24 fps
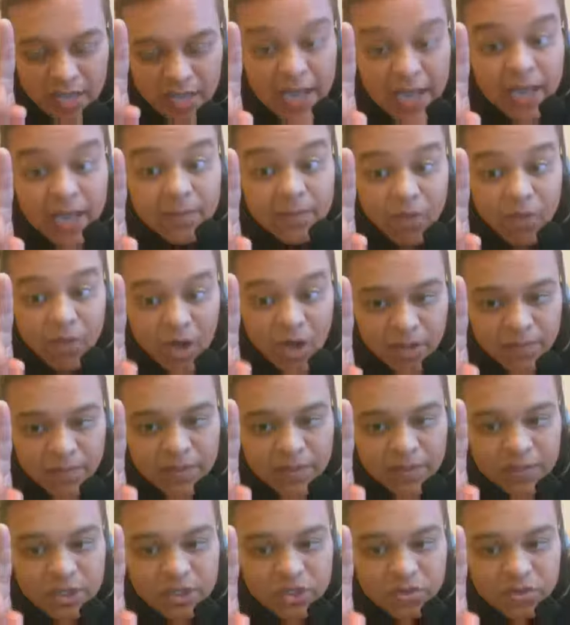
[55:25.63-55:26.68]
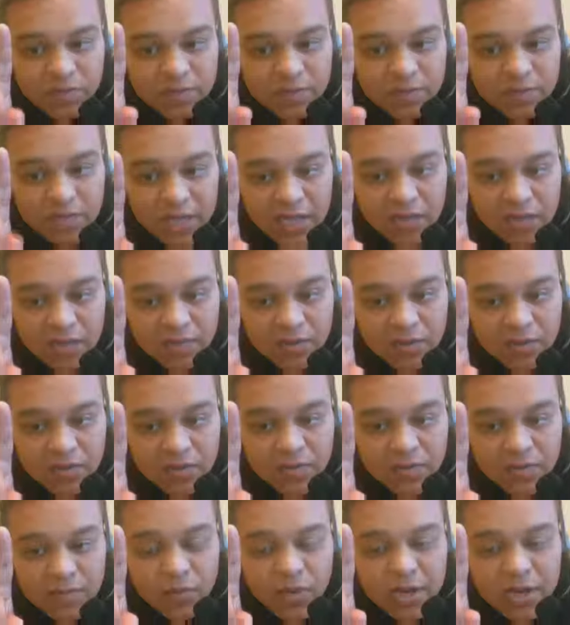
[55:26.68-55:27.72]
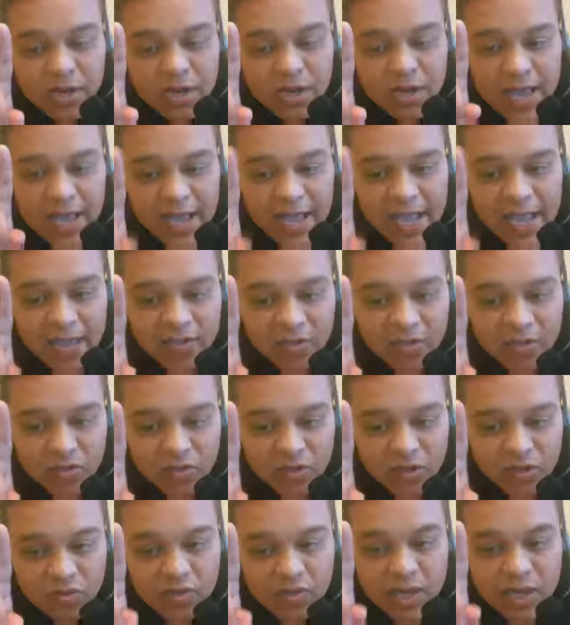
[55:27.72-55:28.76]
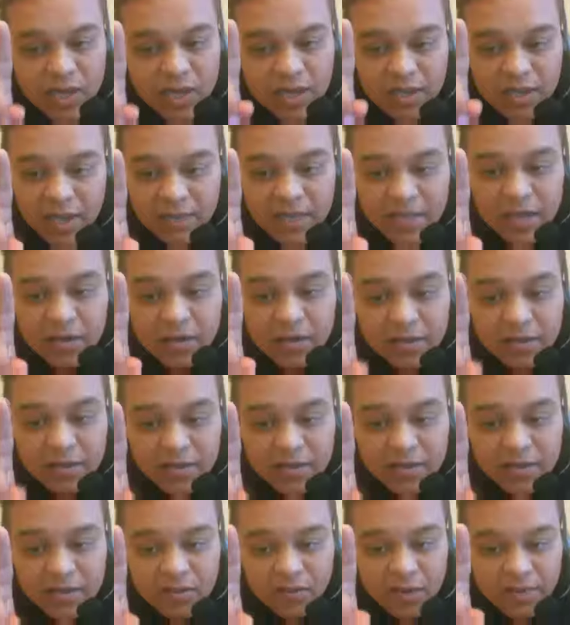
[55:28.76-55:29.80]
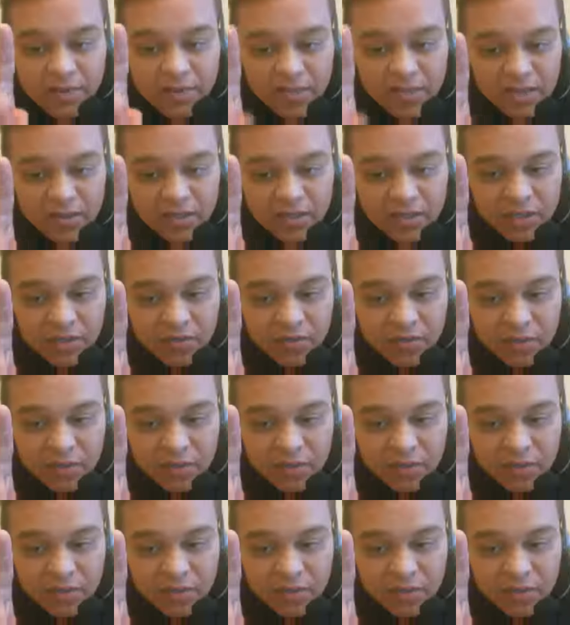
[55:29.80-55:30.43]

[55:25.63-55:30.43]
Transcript: I brought up the issue of solipsism, and what did I ask you? So you got to calm down and listen to what I'm telling you.